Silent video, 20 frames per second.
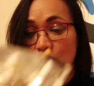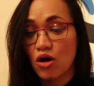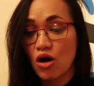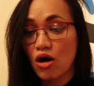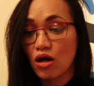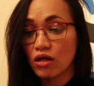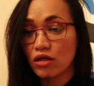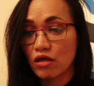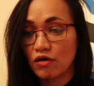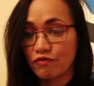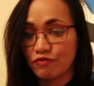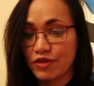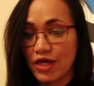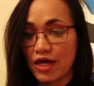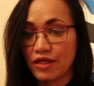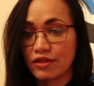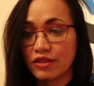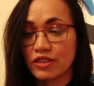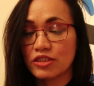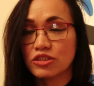All of
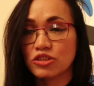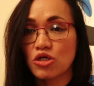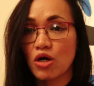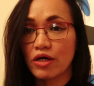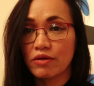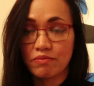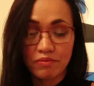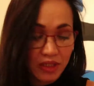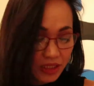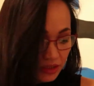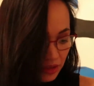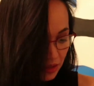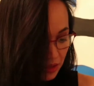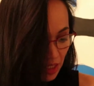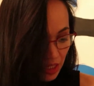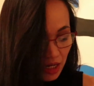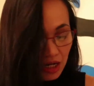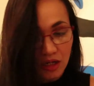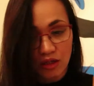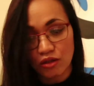that. So it means
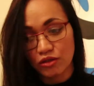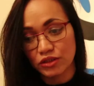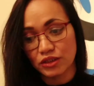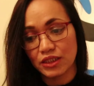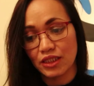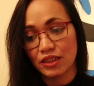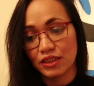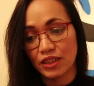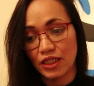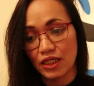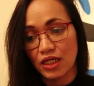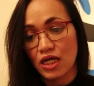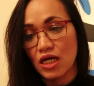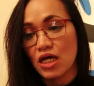they are authentic.